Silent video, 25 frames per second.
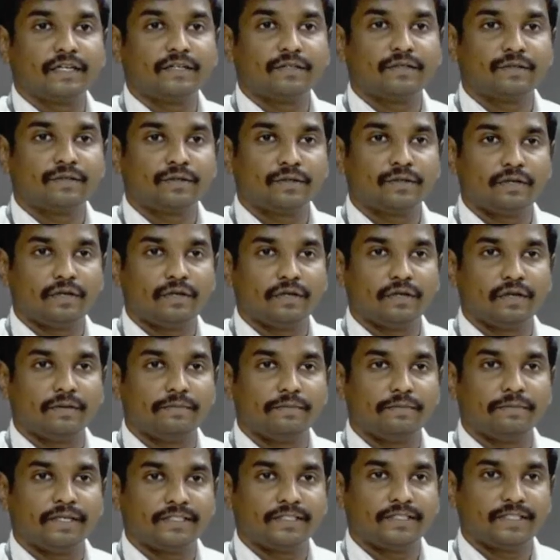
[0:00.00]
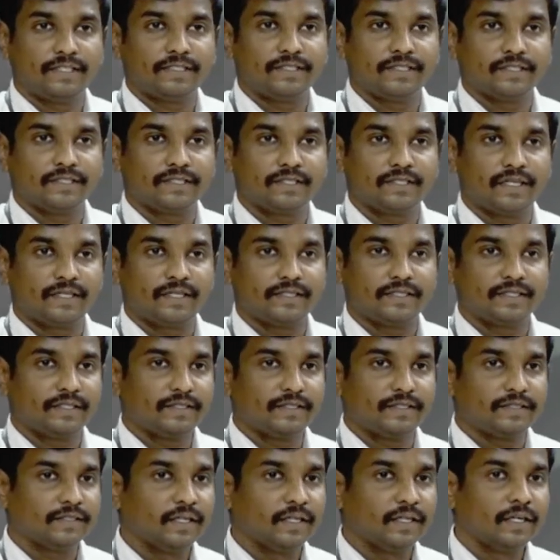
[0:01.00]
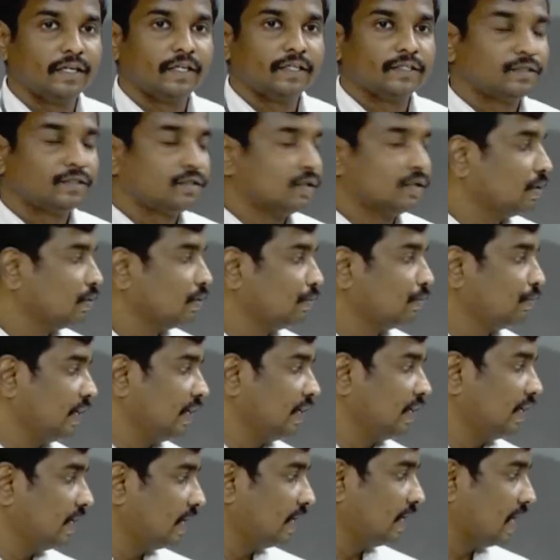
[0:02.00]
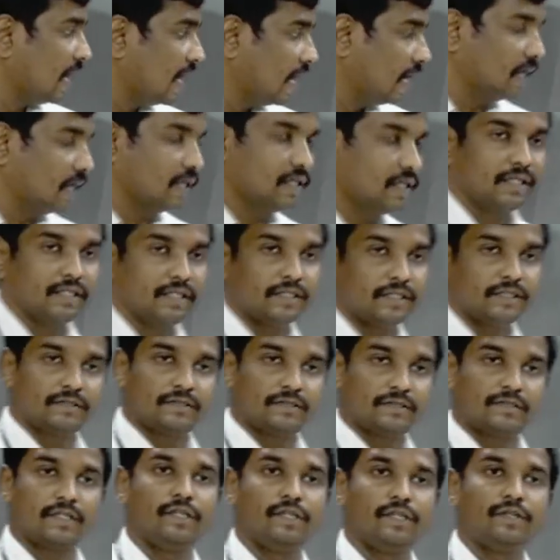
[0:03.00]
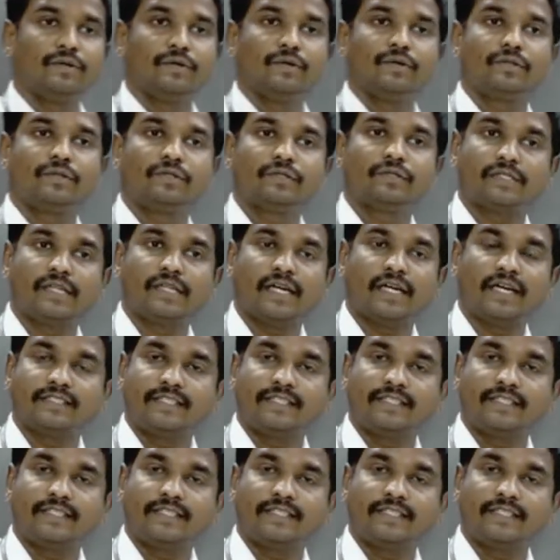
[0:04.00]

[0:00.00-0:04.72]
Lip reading: control messages like this. So where R is used